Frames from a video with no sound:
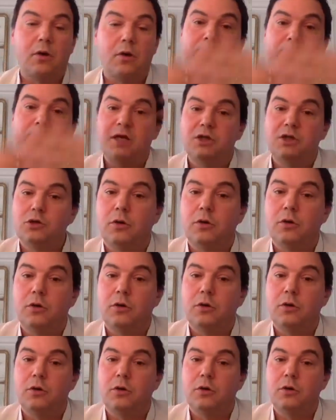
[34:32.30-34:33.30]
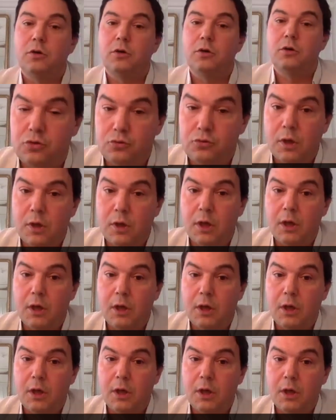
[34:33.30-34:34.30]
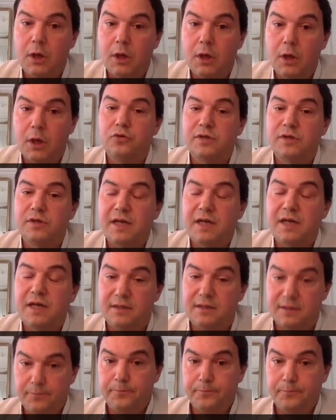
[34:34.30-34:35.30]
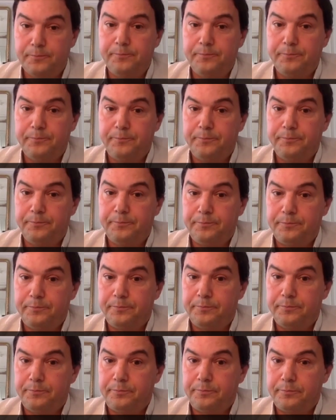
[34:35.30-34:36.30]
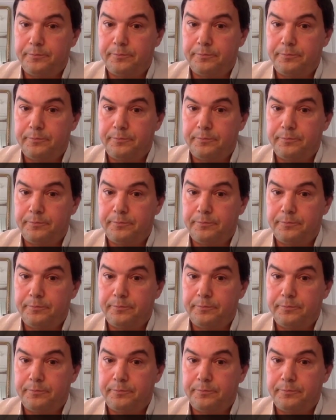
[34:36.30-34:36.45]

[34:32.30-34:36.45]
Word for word: or major damage to, to, to societies Good,